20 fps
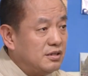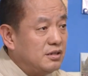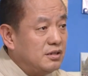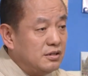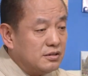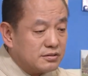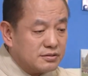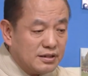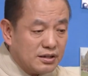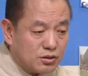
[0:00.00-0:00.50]
In
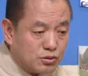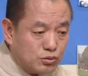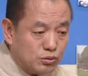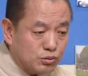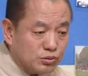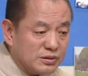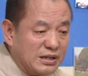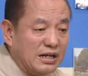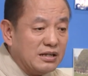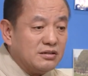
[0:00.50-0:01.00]
ancient
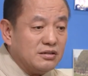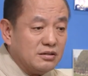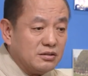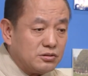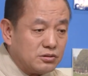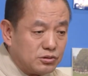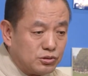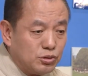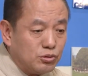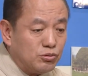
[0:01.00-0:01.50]
China,
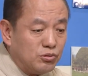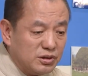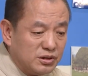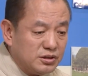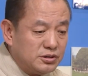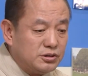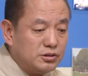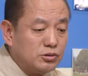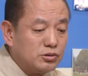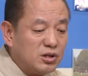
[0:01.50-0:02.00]
a
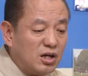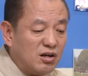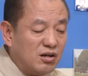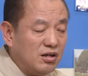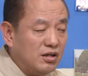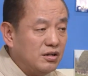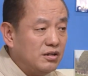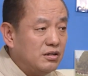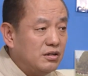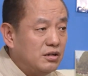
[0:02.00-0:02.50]

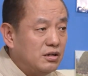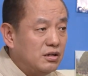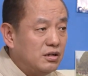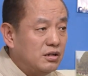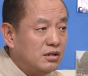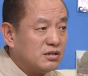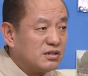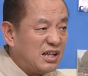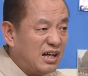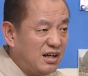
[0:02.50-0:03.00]
self-cultivator
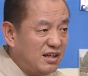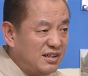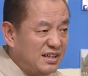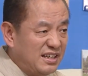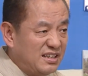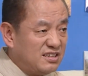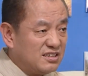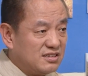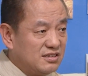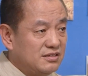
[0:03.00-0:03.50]
who wanted
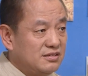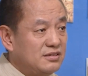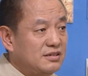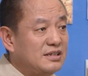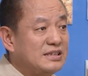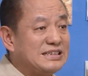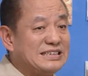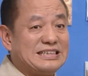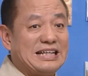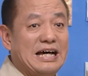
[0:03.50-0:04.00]
to
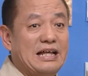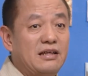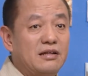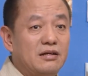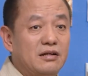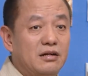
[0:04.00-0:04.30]
cultivate